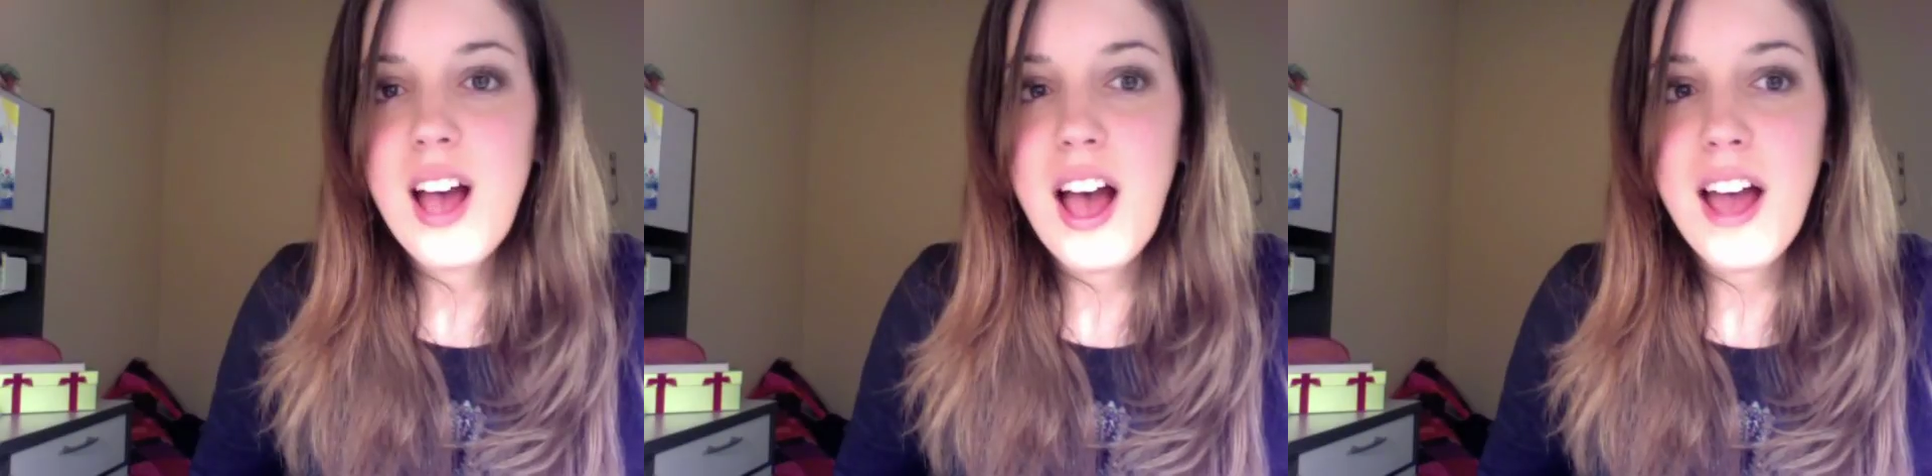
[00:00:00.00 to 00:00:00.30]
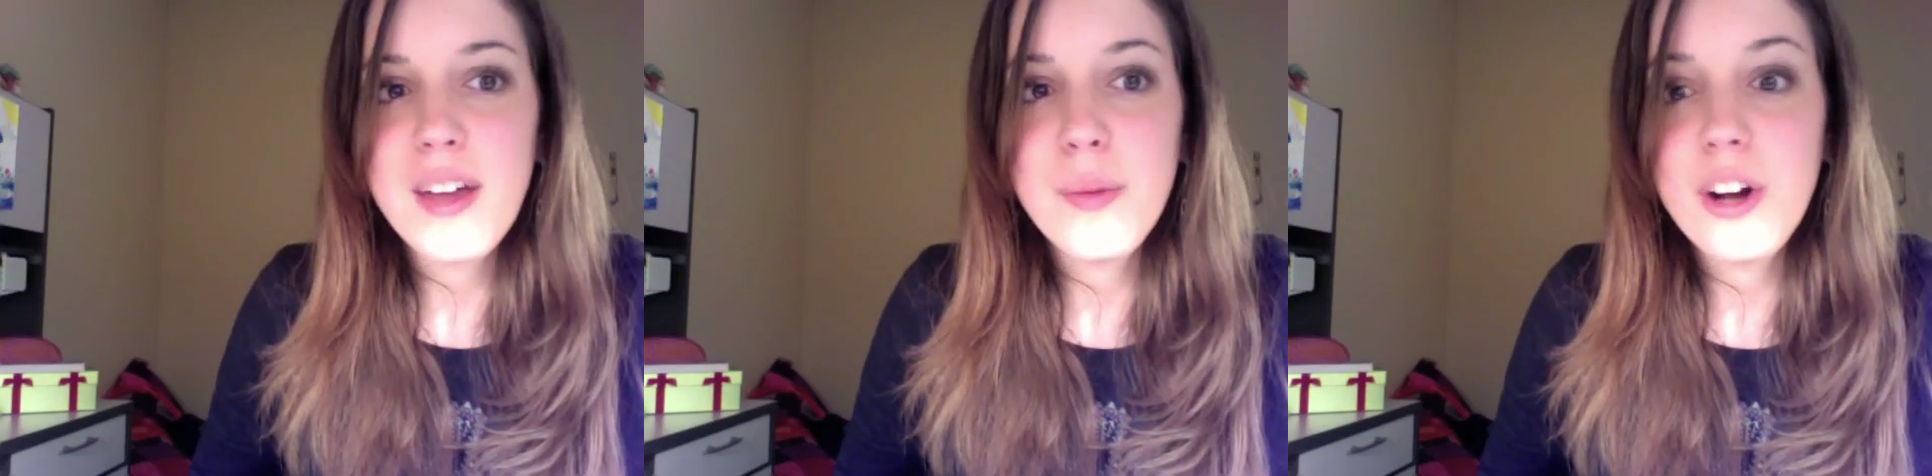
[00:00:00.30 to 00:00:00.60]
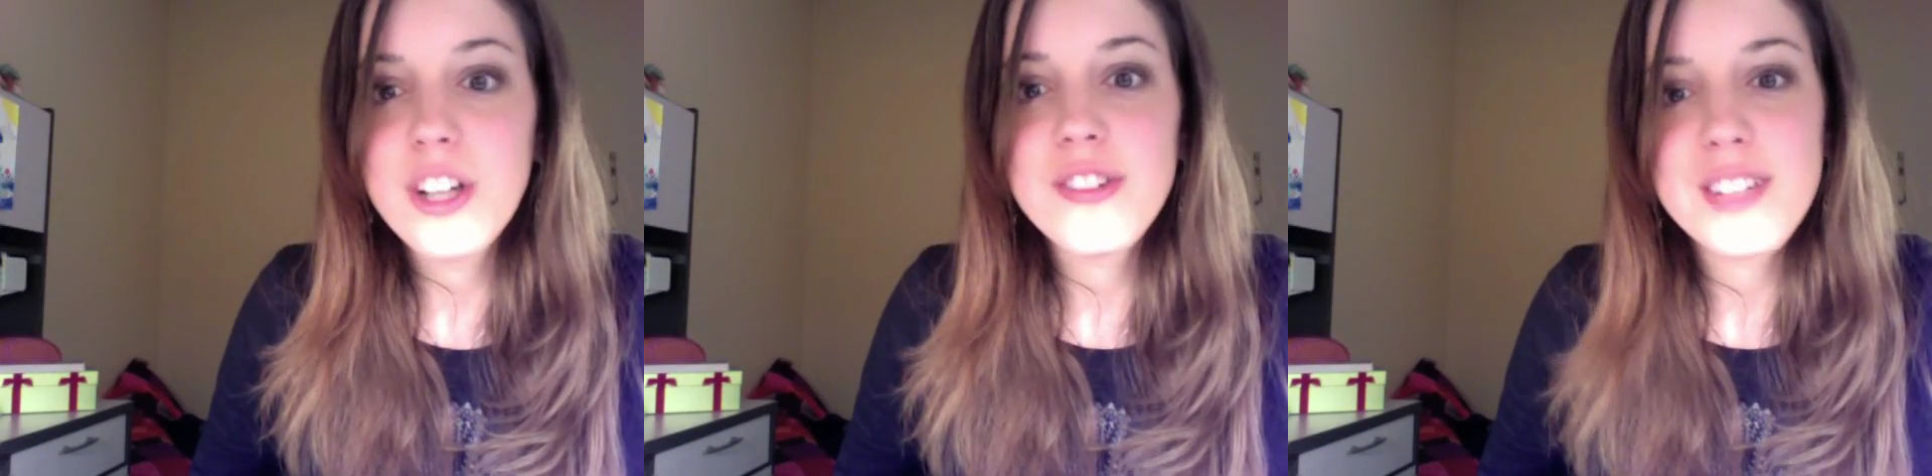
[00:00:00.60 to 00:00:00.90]
I
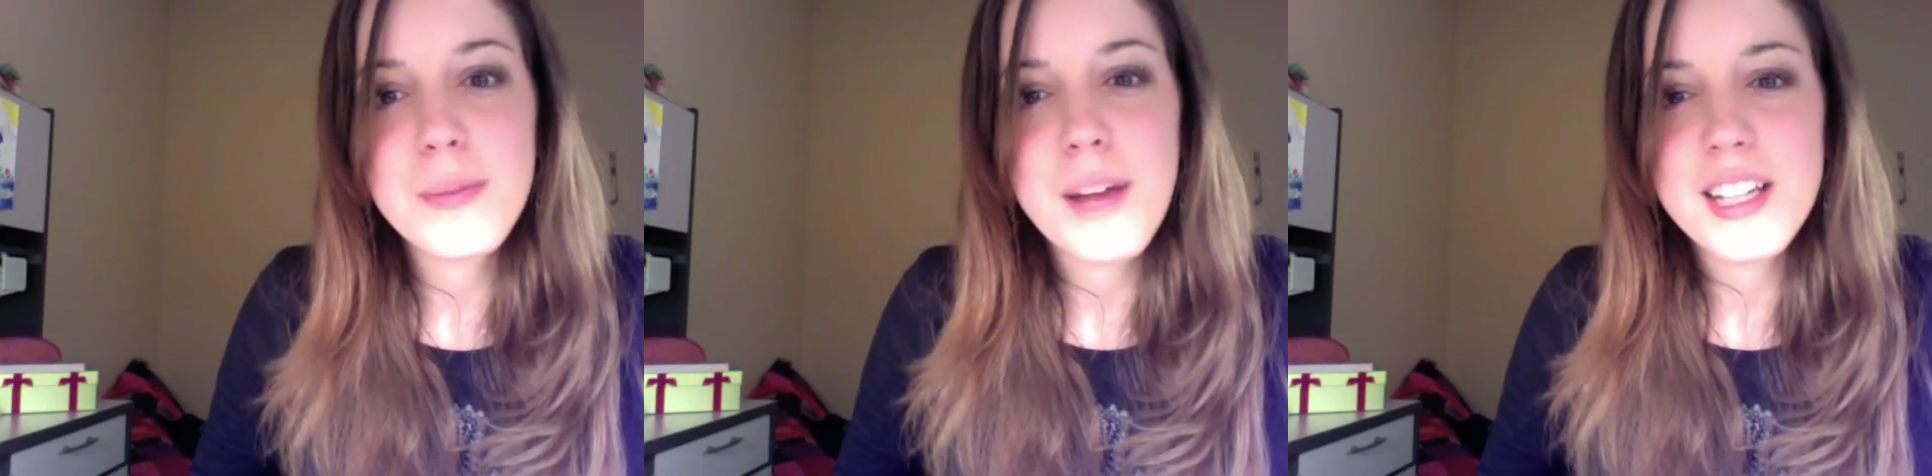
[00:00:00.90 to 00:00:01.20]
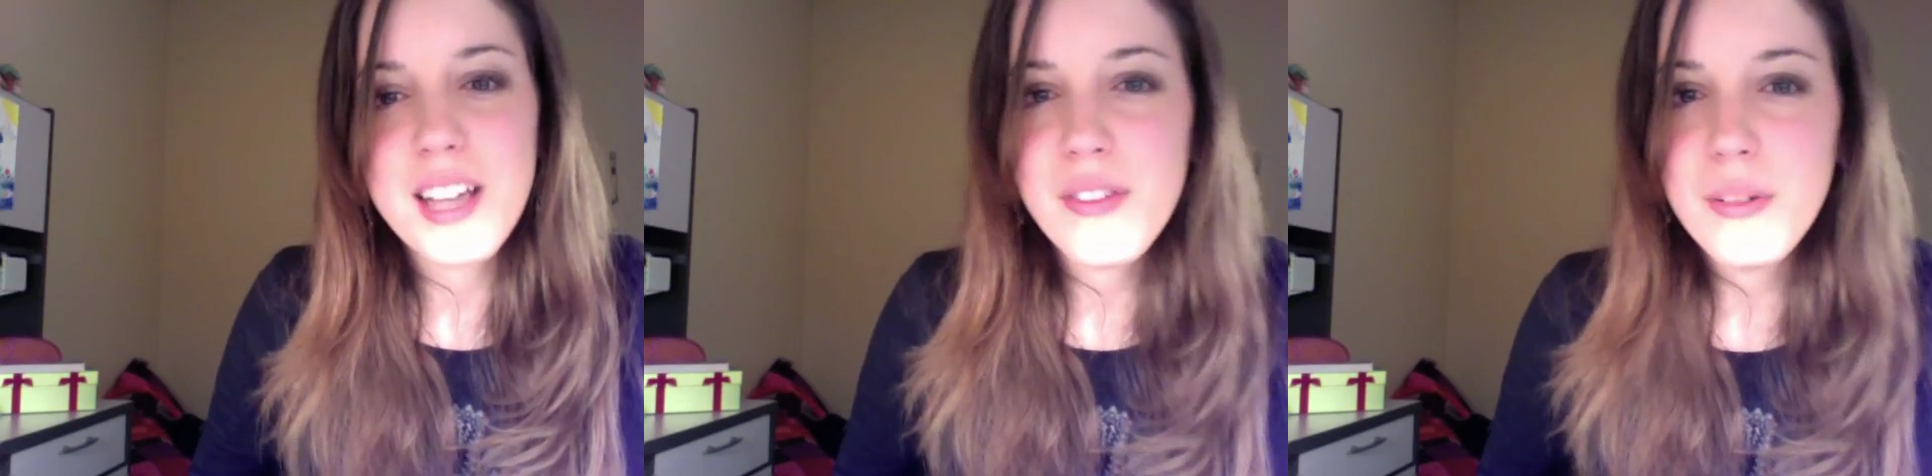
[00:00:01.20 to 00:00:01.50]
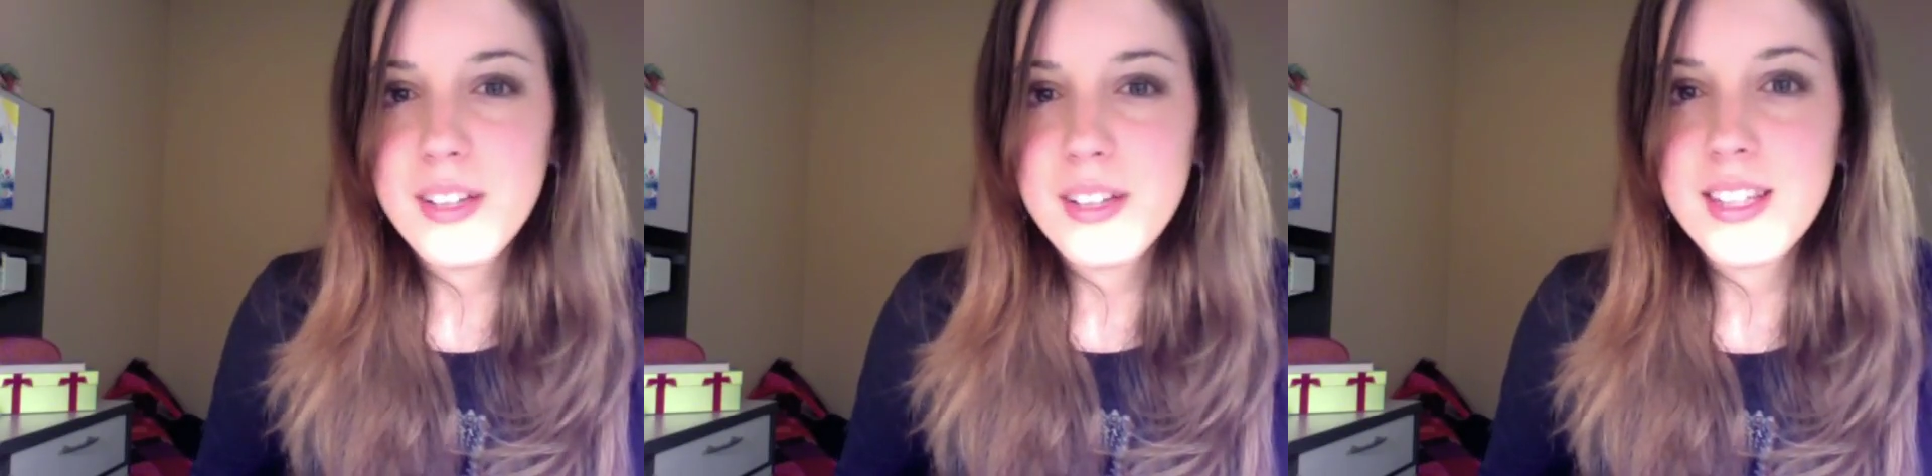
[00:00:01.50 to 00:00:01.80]
want to respect
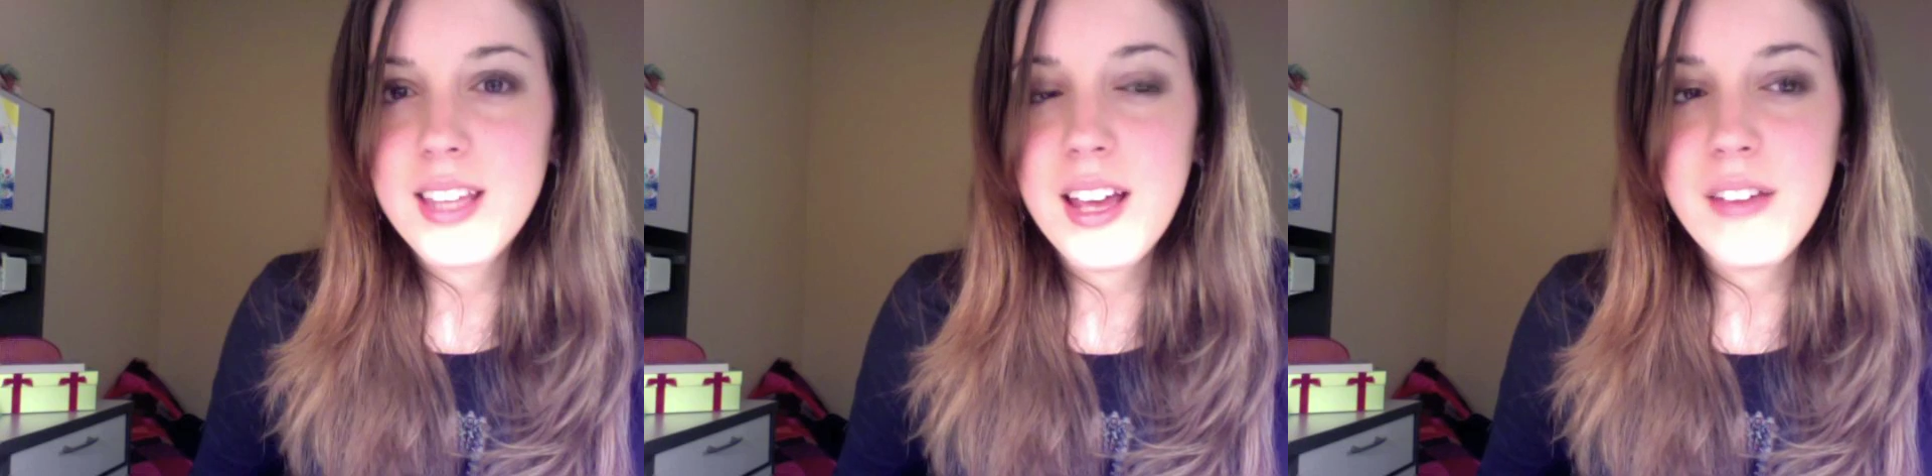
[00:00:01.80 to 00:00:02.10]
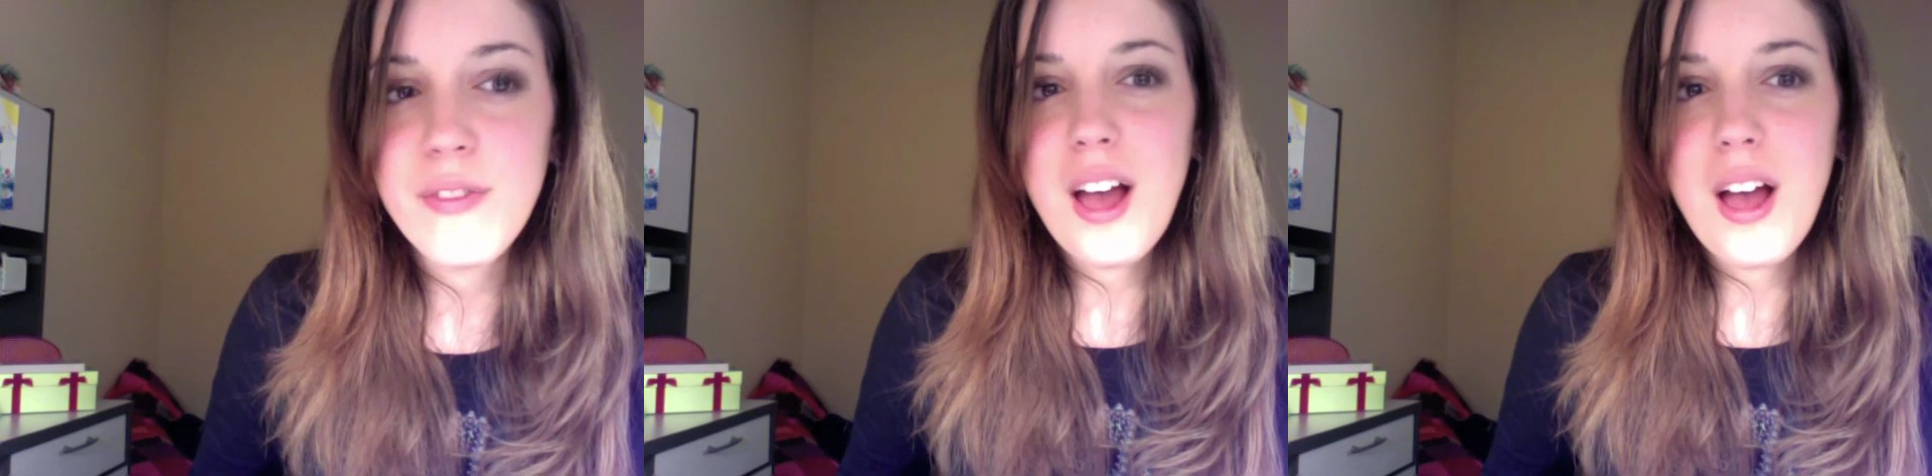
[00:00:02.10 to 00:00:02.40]
everyone's life.